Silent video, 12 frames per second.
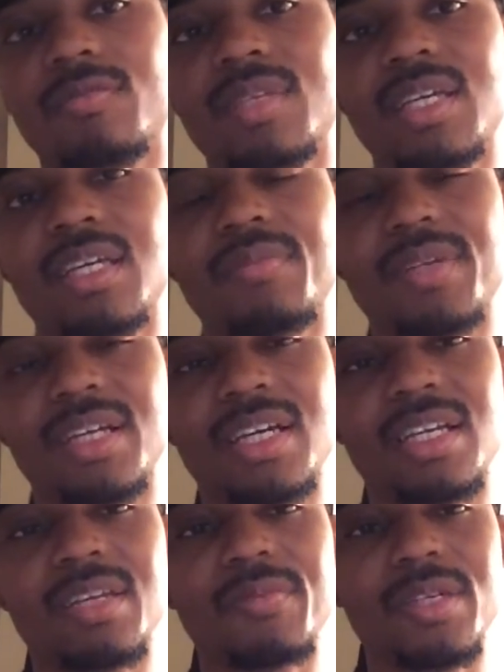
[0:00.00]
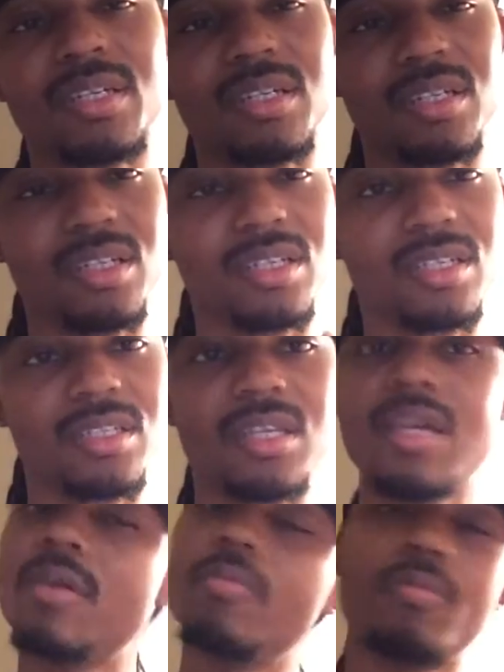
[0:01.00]
thing behind that, because
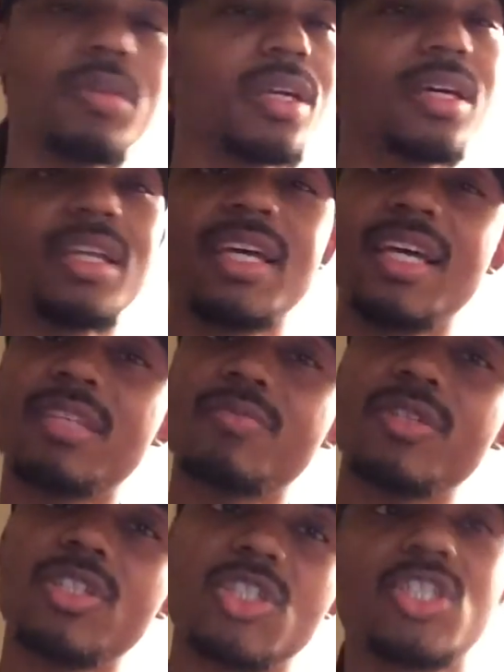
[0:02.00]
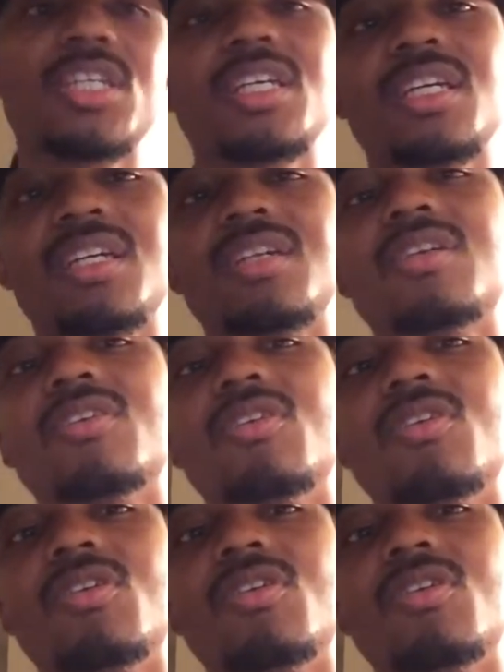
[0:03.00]
blood has been shed